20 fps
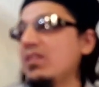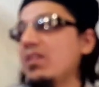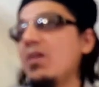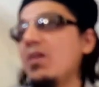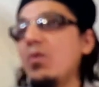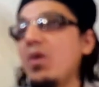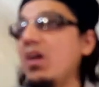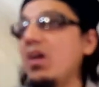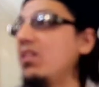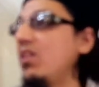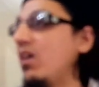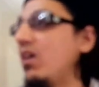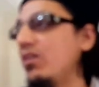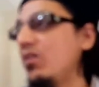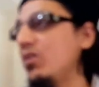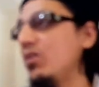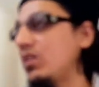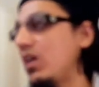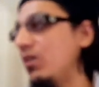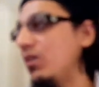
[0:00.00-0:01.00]
Now Allah
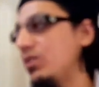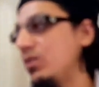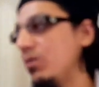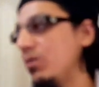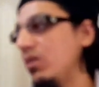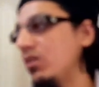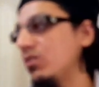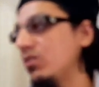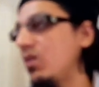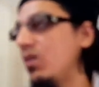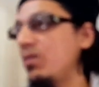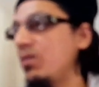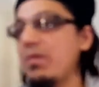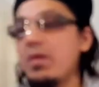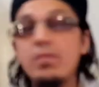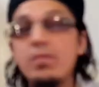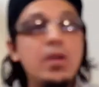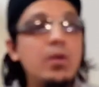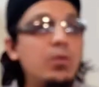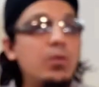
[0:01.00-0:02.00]
knows how she will call,
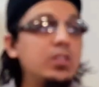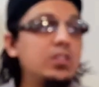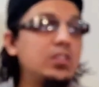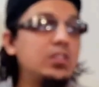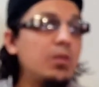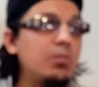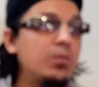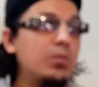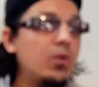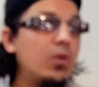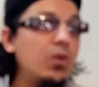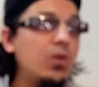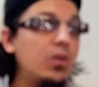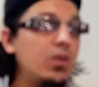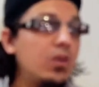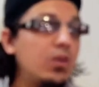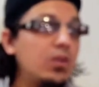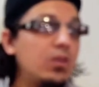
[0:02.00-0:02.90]
maybe a WhatsApp call,